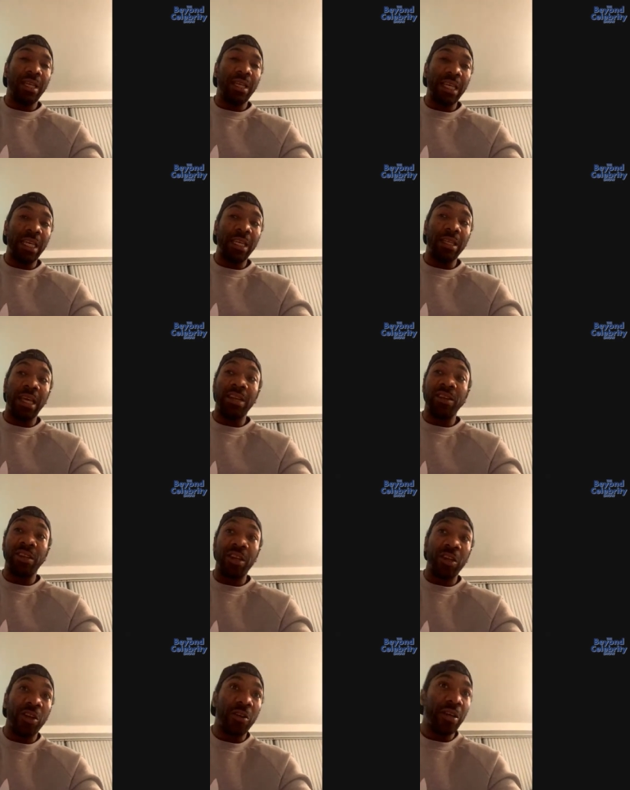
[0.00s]
clean, and
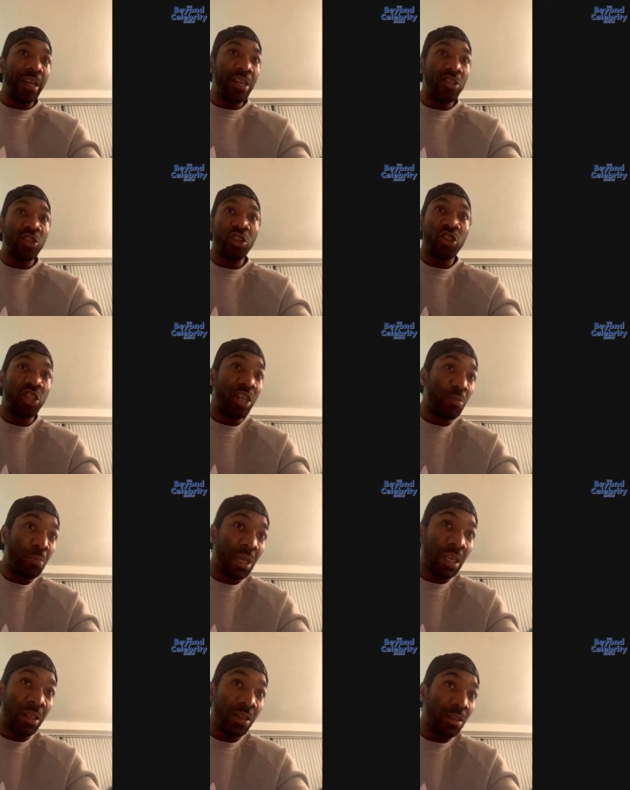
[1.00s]
dinner is your cheat
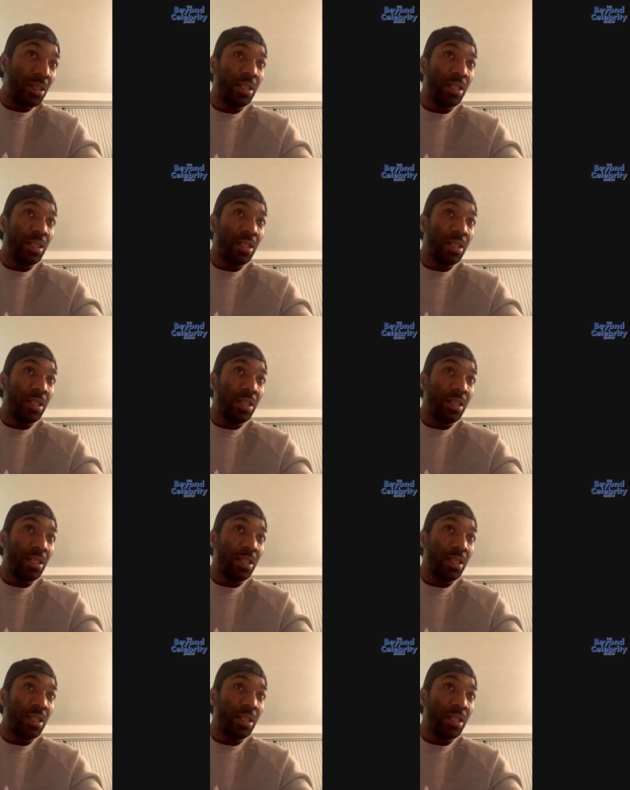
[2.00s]
meal.